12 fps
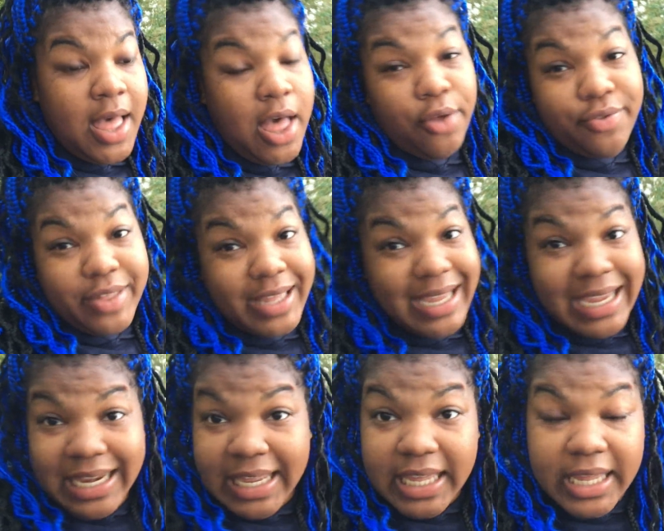healthy
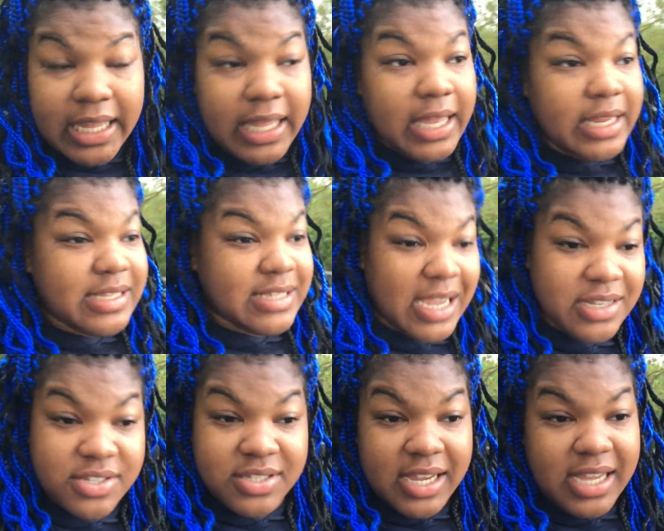eating, at least
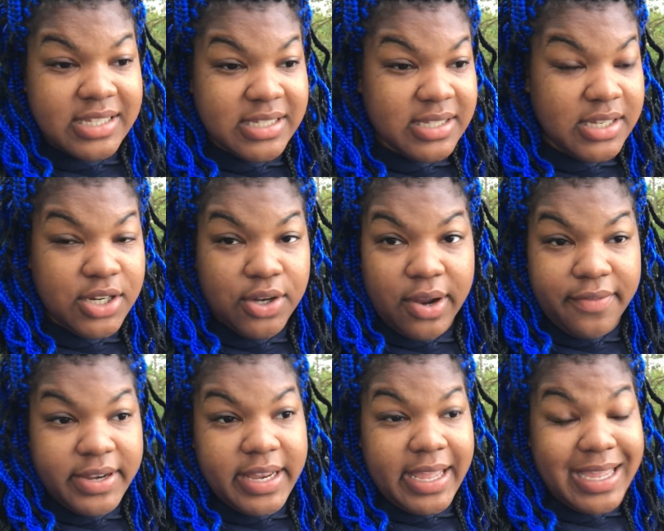exercising, you know,
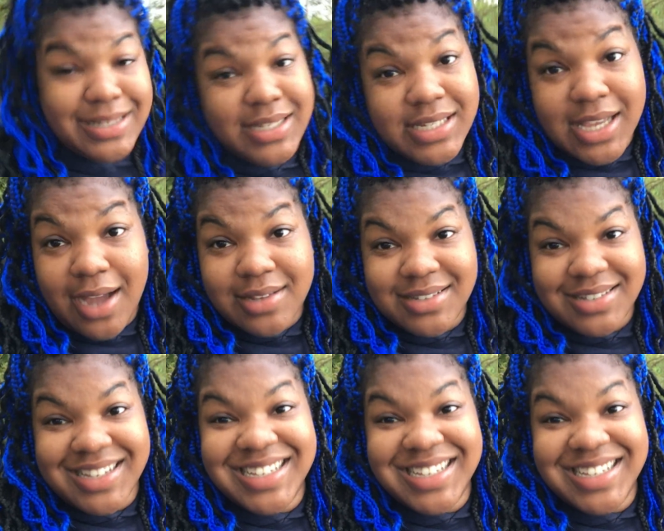every day, and detoxing.